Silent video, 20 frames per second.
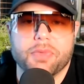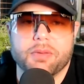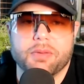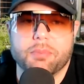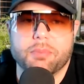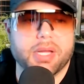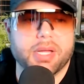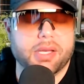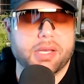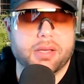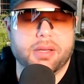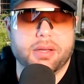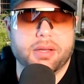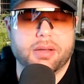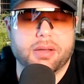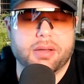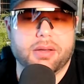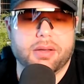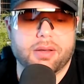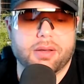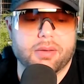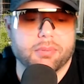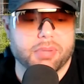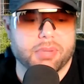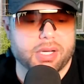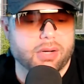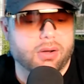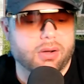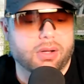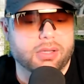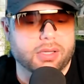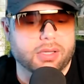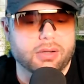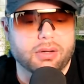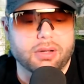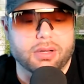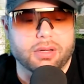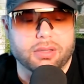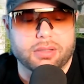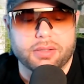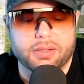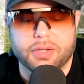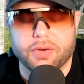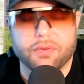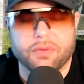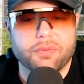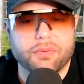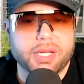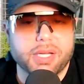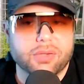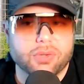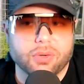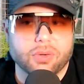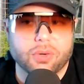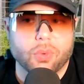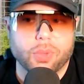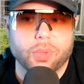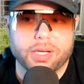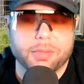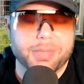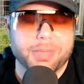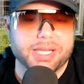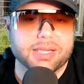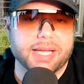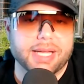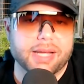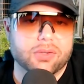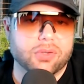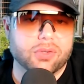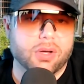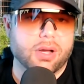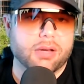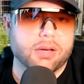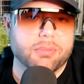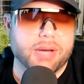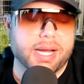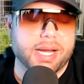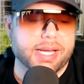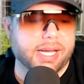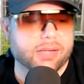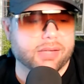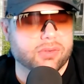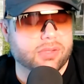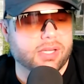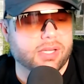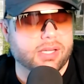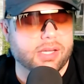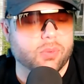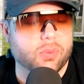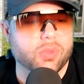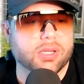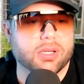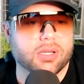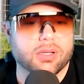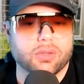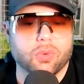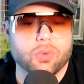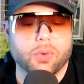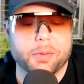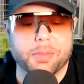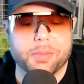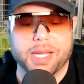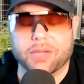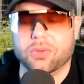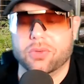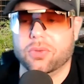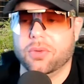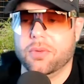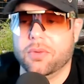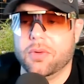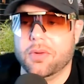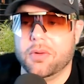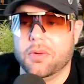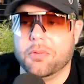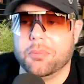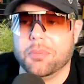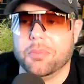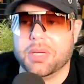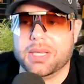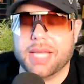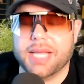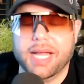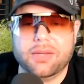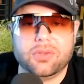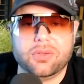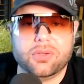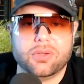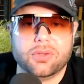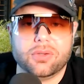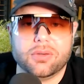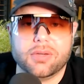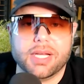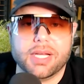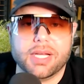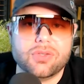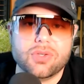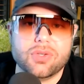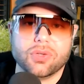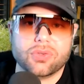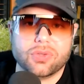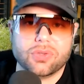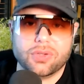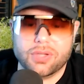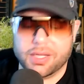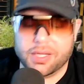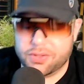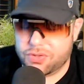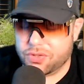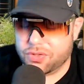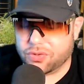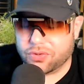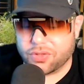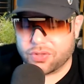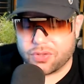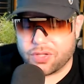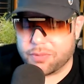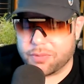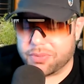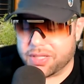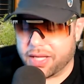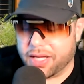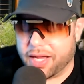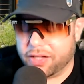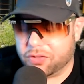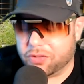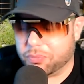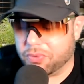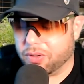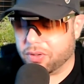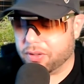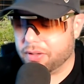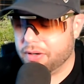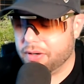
But all in all, your fees are going to be less on Binance than they will on Coinbase. But that's just the tip of the iceberg.